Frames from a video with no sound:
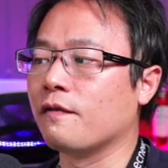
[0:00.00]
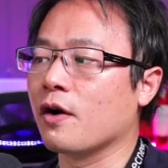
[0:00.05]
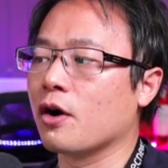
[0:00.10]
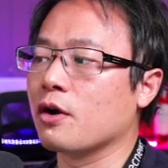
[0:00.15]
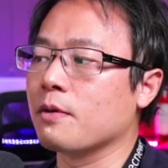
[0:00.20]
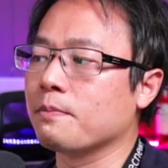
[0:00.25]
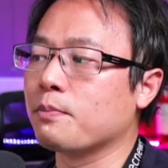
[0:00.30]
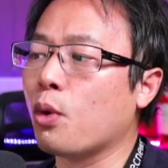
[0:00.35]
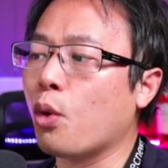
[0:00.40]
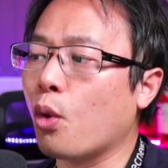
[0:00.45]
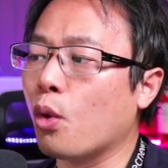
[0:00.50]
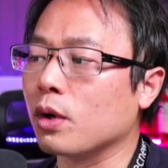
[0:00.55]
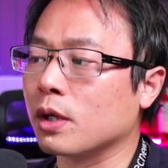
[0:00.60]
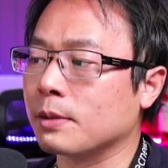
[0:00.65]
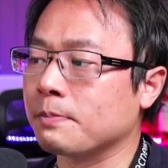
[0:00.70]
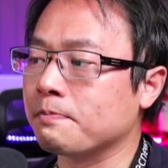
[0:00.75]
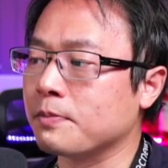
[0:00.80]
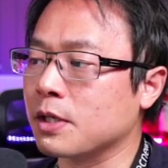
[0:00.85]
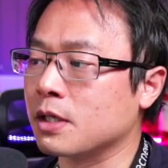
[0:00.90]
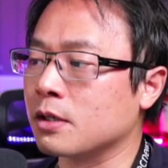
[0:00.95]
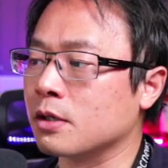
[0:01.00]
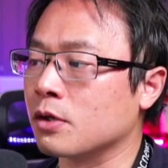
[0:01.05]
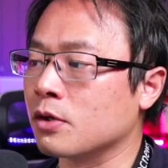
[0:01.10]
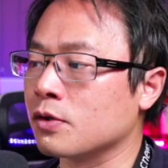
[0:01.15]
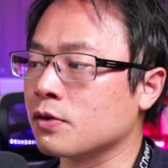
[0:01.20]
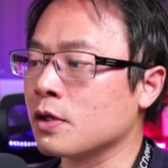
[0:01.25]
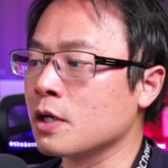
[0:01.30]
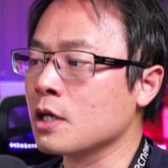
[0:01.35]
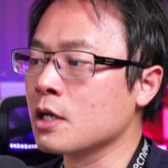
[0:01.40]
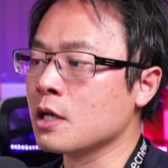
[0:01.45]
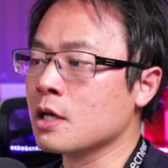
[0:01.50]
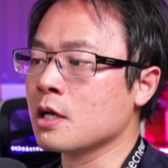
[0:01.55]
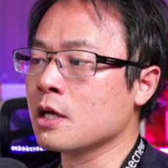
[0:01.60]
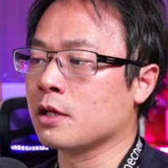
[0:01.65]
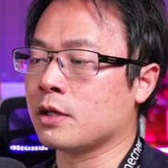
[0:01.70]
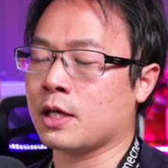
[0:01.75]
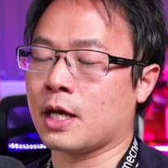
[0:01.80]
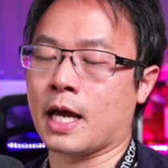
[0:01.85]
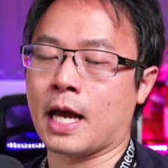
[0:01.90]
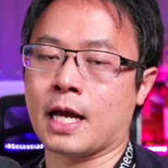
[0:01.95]
very important because
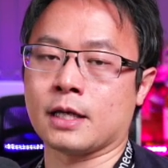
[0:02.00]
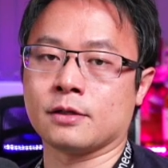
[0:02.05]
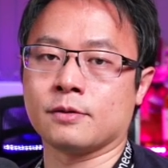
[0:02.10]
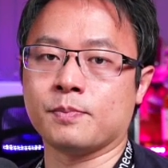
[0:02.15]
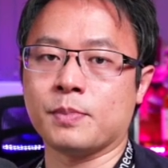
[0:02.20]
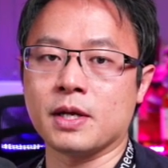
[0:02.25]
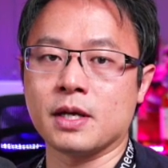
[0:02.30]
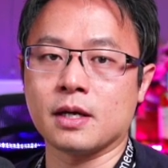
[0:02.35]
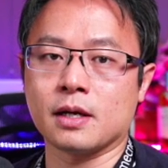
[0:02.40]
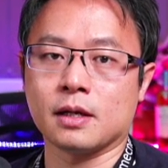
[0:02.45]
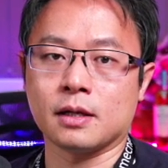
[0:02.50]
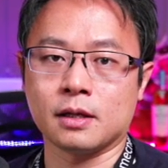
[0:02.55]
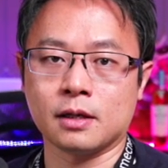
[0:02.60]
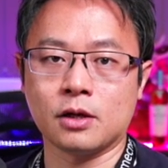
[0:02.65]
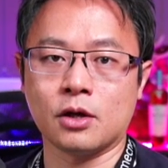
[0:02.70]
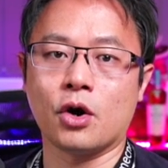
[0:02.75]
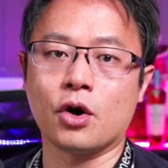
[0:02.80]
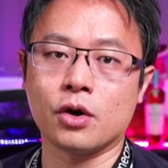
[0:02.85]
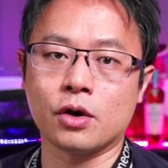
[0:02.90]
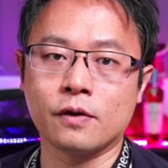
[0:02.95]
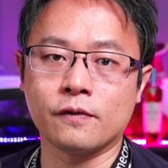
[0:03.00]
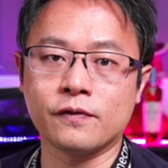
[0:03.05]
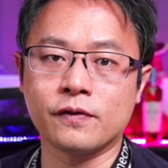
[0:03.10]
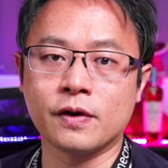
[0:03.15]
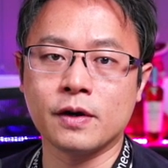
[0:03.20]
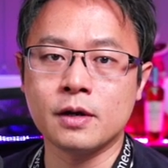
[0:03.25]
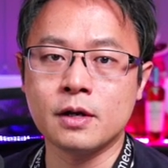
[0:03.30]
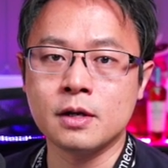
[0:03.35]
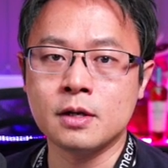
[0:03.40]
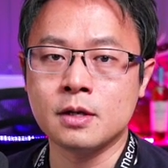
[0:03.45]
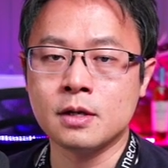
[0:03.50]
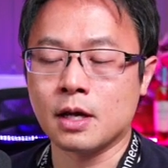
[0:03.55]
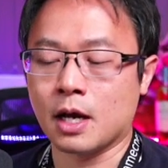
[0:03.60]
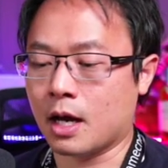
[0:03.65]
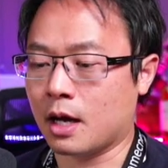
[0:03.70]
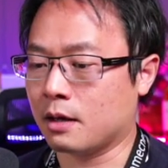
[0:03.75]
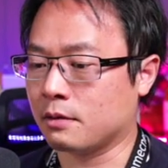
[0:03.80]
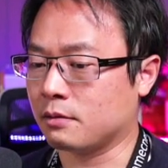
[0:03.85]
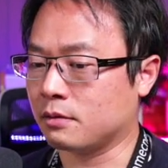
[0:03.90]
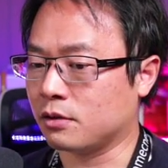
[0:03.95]
there has been a lot of
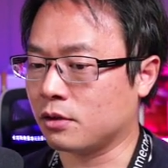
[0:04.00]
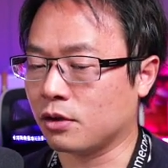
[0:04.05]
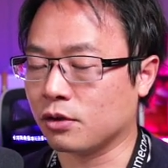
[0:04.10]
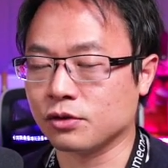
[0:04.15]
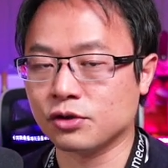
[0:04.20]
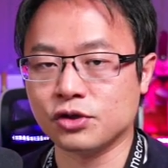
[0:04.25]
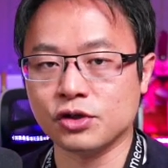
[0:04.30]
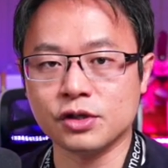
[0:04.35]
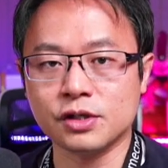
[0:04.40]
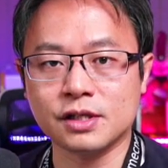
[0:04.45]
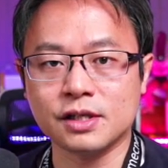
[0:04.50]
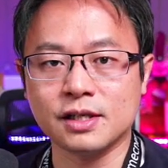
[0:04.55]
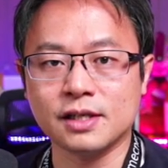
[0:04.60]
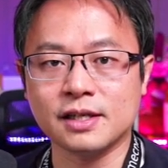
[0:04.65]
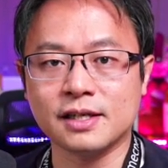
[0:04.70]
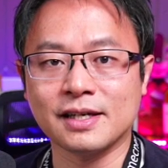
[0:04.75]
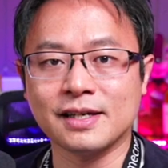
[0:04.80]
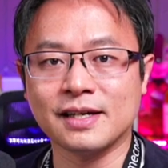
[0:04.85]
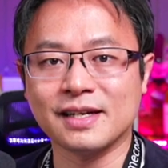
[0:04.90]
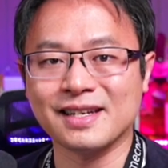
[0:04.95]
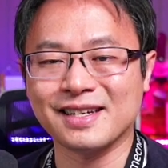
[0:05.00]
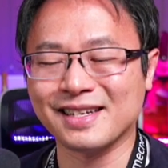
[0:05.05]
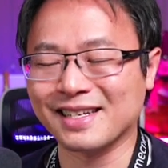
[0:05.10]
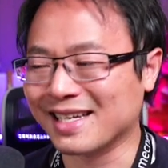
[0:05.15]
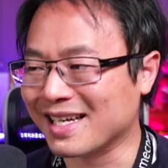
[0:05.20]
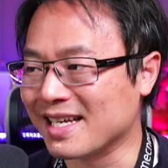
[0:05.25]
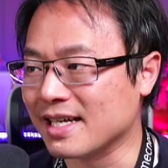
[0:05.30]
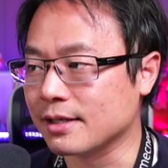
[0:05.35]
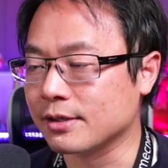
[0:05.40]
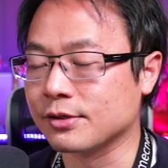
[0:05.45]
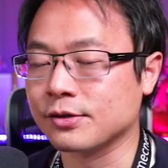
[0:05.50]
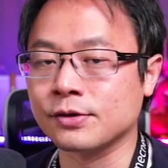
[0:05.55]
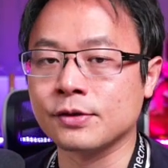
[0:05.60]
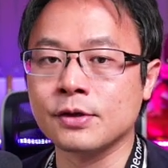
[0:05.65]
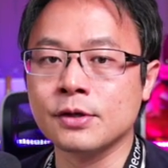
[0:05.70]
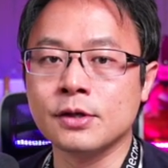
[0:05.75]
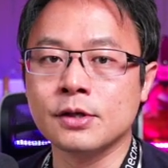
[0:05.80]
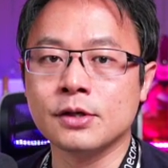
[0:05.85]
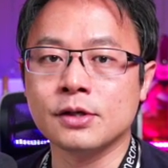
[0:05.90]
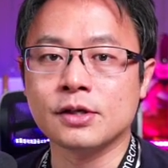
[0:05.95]
logistic links
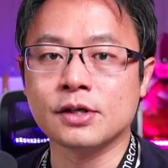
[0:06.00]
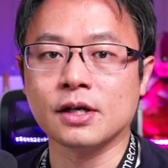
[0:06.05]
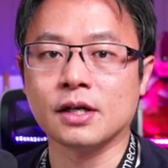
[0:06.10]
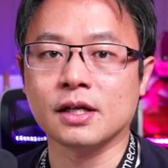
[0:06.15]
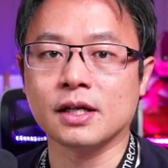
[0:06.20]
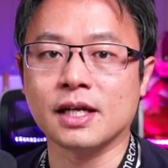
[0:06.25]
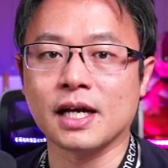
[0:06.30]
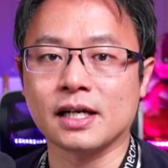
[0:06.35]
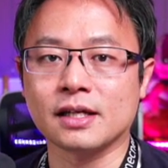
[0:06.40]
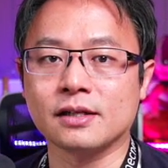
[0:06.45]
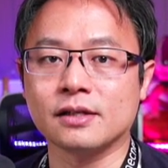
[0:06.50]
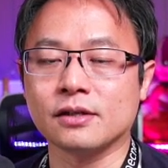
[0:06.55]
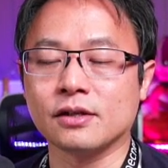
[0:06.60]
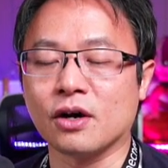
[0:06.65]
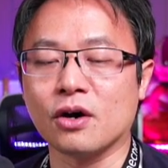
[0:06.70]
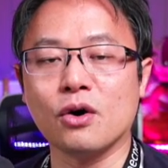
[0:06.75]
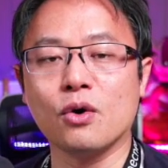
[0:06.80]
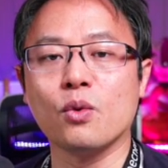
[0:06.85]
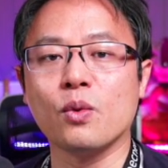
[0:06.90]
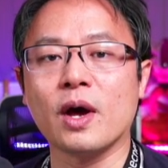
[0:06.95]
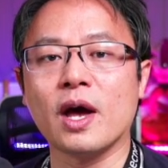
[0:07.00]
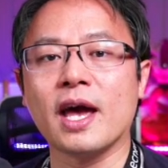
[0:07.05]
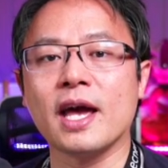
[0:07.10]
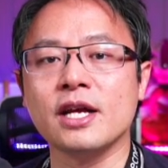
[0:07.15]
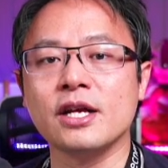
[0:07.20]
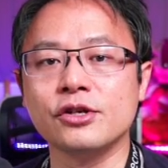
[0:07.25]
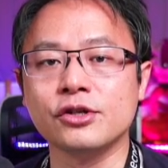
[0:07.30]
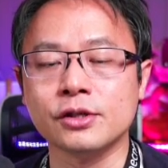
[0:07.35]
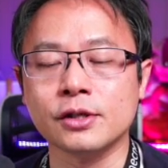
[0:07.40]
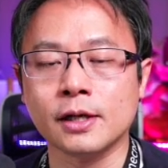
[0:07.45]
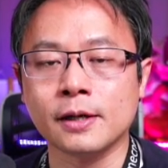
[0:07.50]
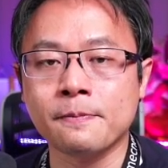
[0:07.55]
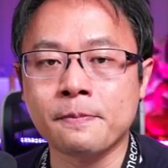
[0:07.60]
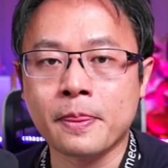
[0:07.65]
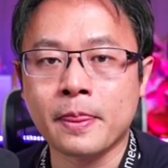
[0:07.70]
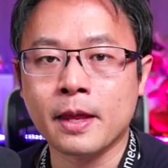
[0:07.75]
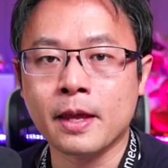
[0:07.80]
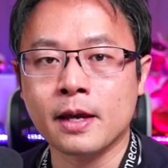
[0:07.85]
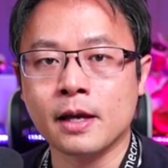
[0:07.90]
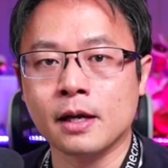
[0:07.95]
connecting the whole Asia
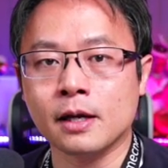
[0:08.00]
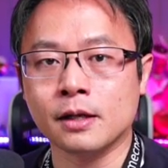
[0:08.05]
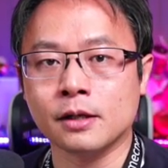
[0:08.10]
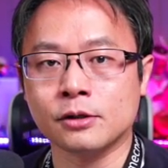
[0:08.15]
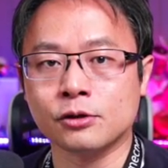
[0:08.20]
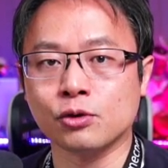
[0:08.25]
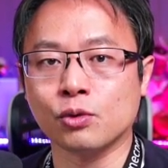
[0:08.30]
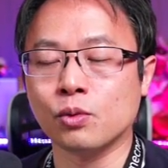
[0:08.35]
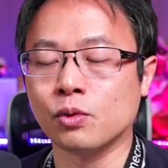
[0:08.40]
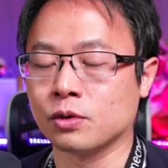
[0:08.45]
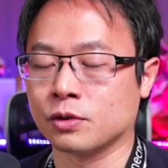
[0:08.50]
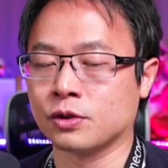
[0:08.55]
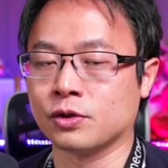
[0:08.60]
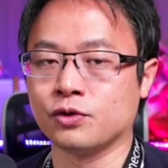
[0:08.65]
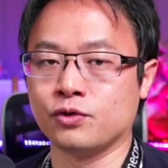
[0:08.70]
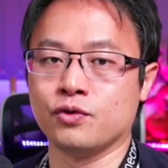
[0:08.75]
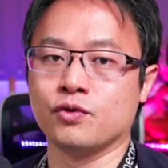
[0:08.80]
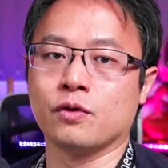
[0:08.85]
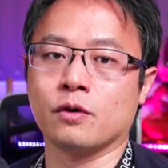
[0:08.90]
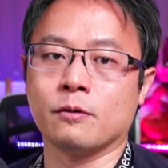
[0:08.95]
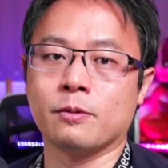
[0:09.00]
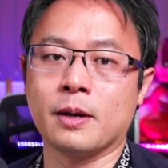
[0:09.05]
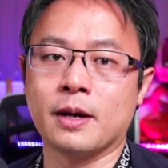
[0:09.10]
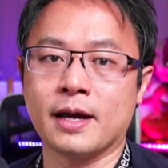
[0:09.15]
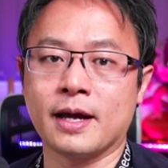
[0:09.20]
and towards Europe